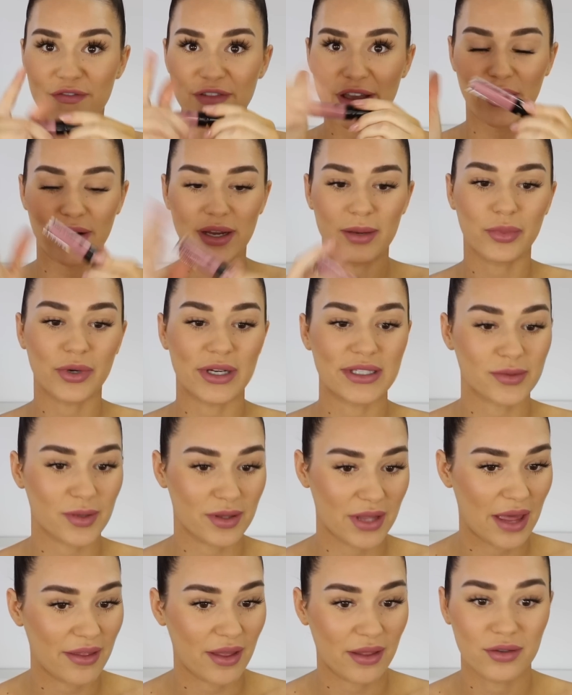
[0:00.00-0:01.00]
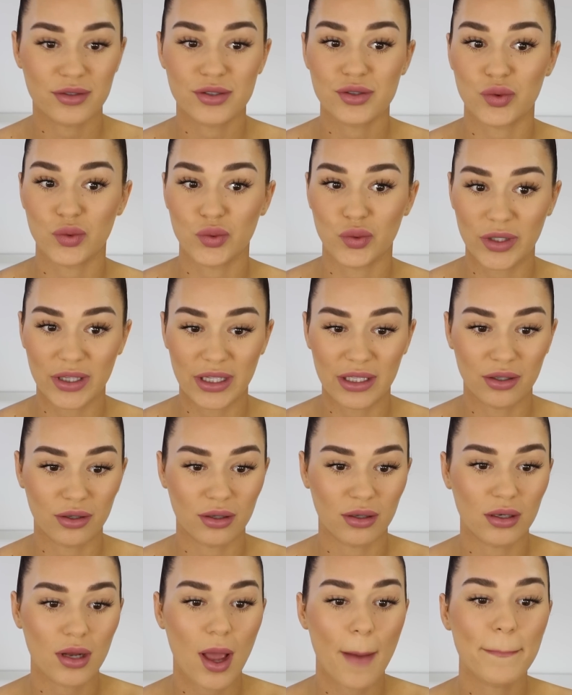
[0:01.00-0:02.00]
very impressed with that. That looks really
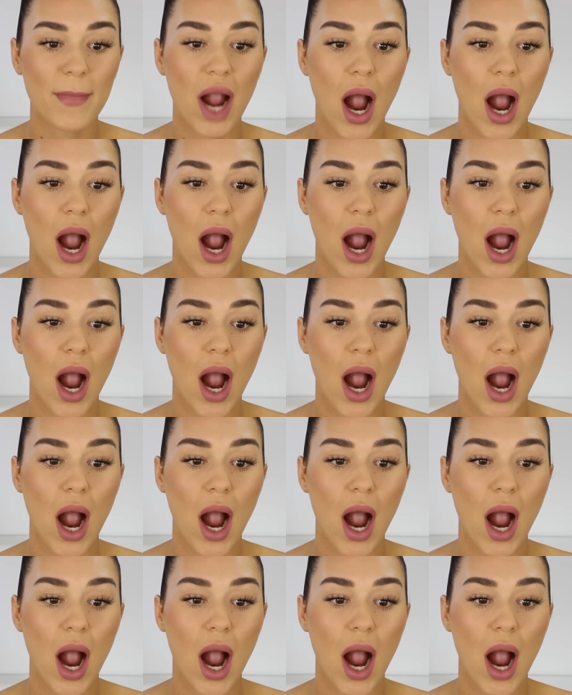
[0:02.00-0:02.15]
good.